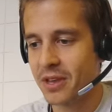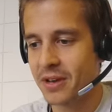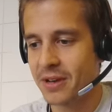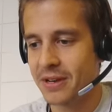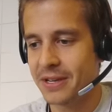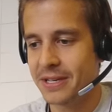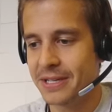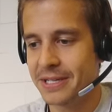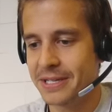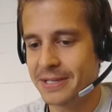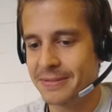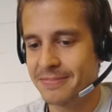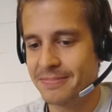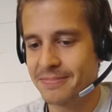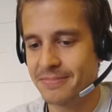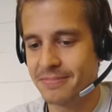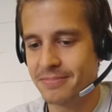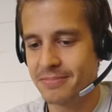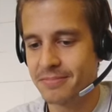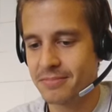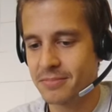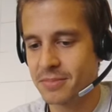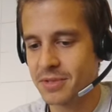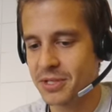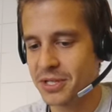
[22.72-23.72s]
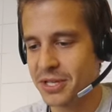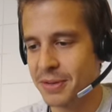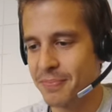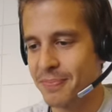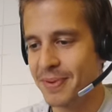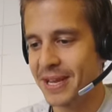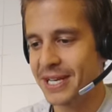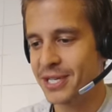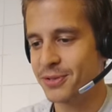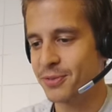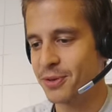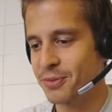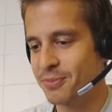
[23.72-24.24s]
Um, the
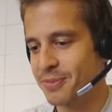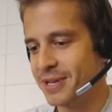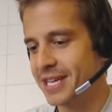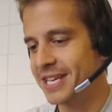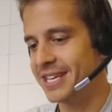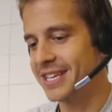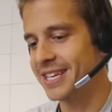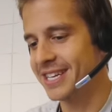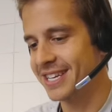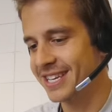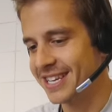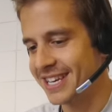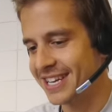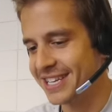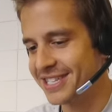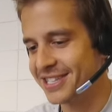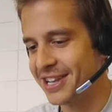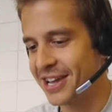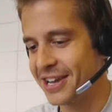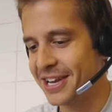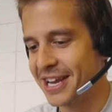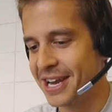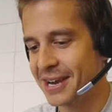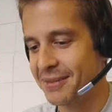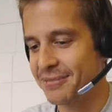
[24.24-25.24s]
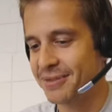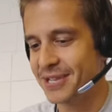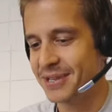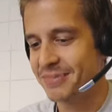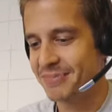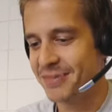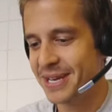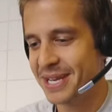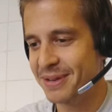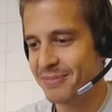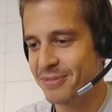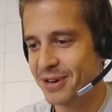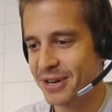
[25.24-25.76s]
pitch would be it's like
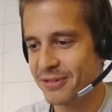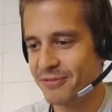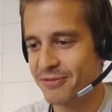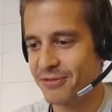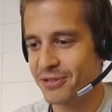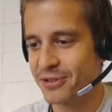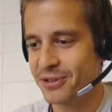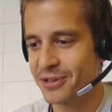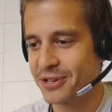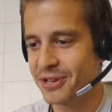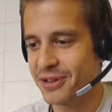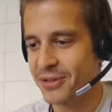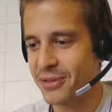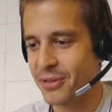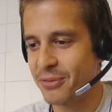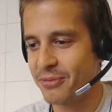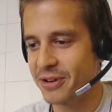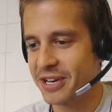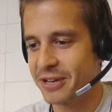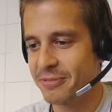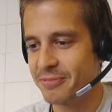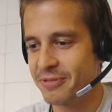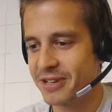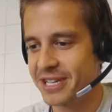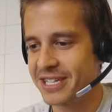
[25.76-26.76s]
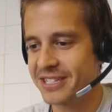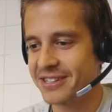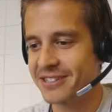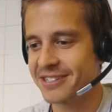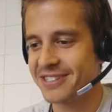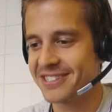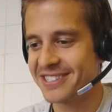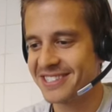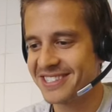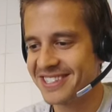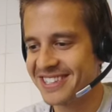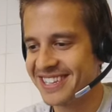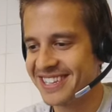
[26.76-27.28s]
Airbnb but for 3D printers.